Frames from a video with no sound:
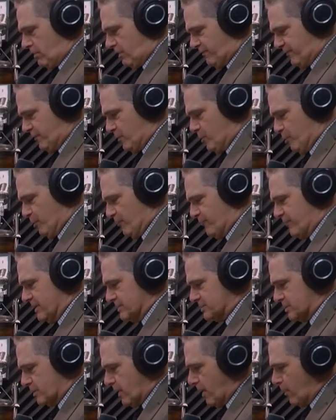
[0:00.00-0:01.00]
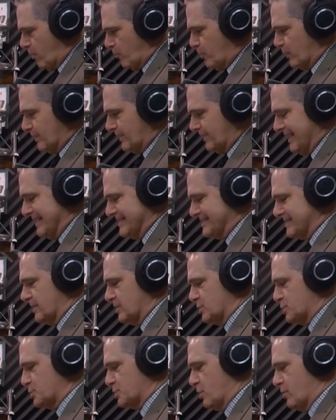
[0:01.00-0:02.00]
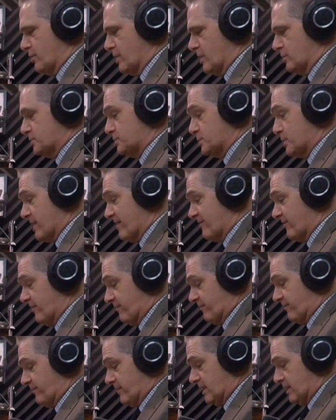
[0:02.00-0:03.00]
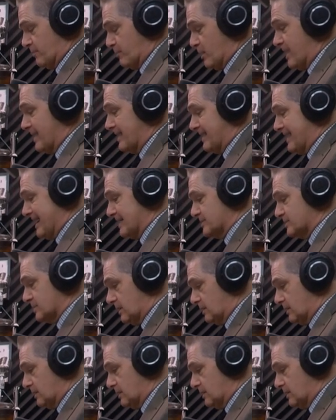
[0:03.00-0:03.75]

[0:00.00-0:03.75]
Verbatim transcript: the Food Professor. I will put links in the show notes. You have a, podcast